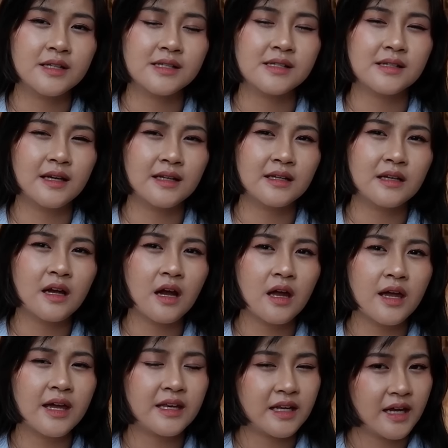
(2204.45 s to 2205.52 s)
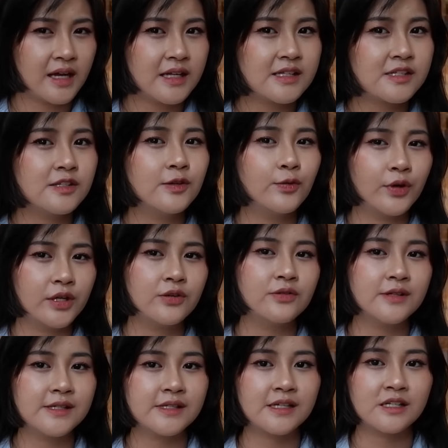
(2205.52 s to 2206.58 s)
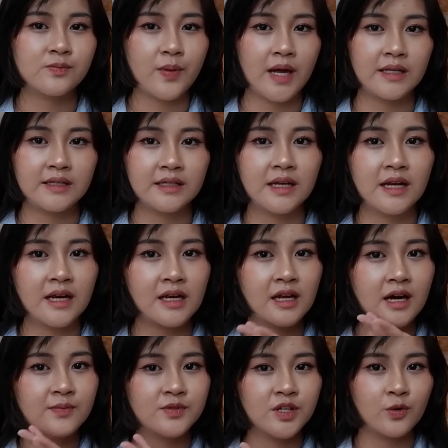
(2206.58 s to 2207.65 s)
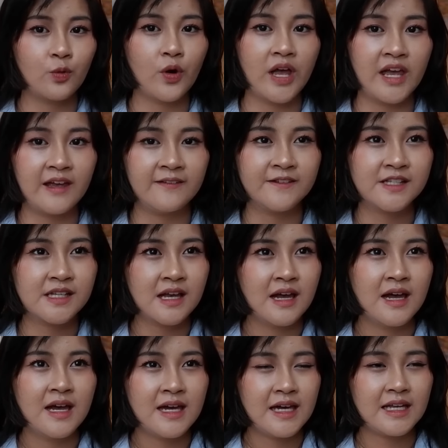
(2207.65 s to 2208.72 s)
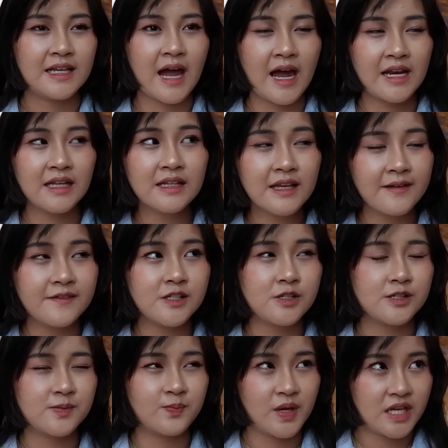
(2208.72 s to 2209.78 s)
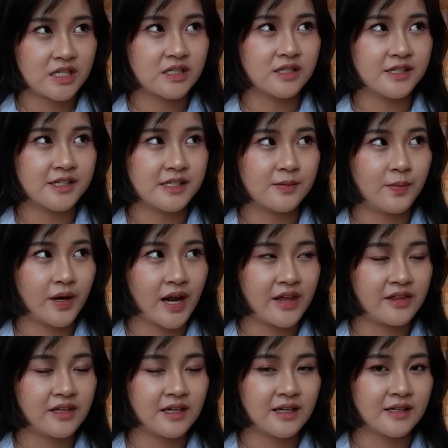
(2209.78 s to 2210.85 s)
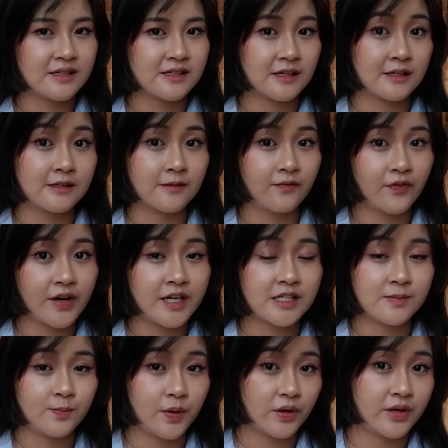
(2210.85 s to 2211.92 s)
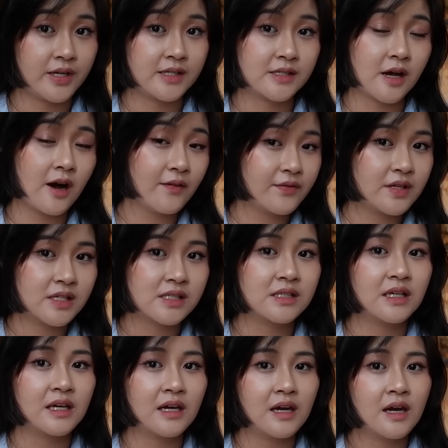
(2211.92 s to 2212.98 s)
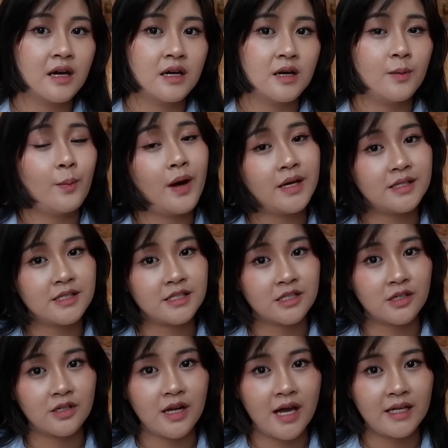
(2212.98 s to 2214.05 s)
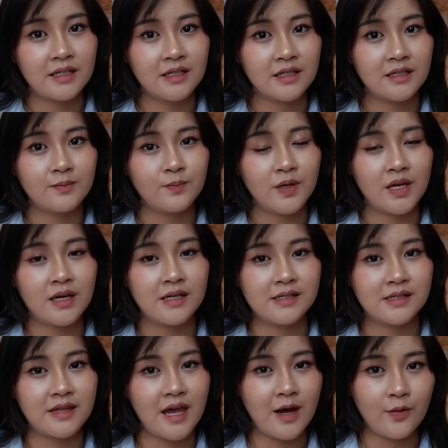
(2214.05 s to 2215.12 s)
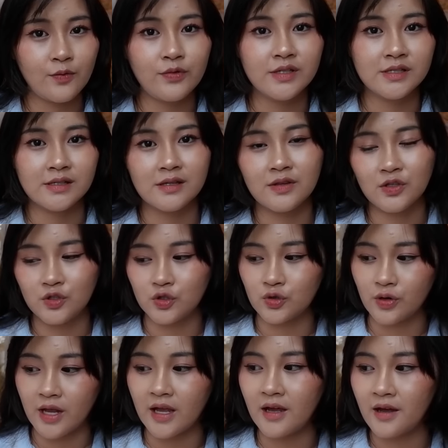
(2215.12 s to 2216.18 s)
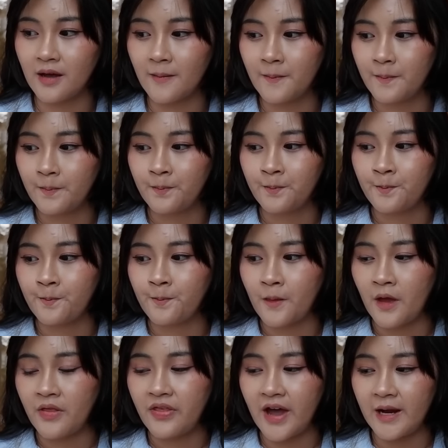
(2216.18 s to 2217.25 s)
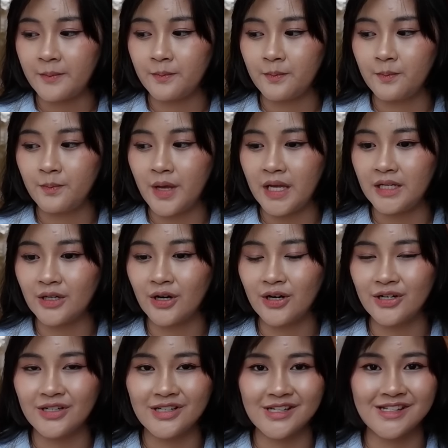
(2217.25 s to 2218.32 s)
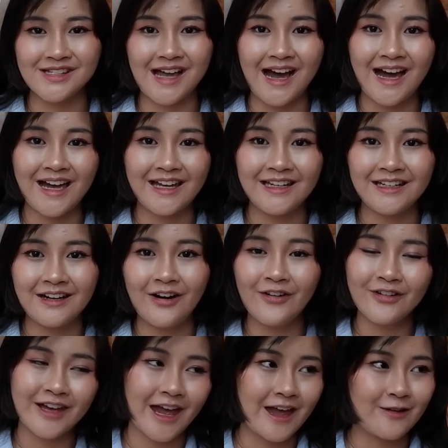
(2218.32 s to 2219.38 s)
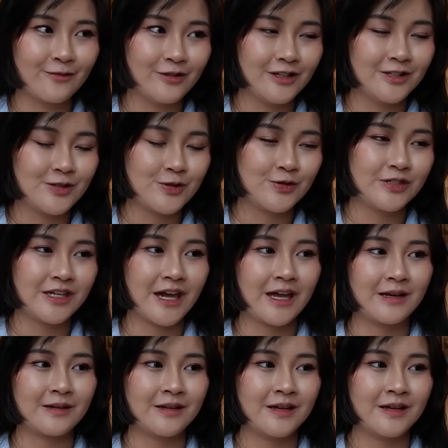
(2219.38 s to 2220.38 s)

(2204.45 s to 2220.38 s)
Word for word: It's it it hits you when you least expect it, and it comes in waves. It kind of leaves you speechless, but I think it's it's a fun experience. Obviously, my sister liked it because that was the drink that made her decide. Okay, we'll do ten.